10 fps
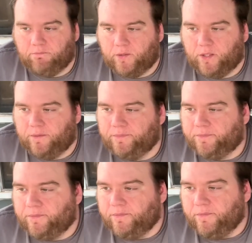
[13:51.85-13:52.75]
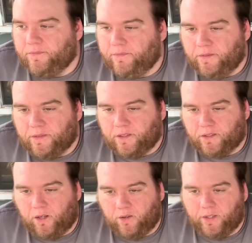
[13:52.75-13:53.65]
So that's
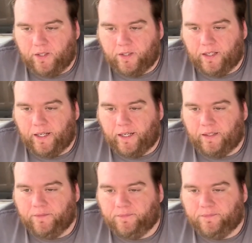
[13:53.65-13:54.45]
all we've done today.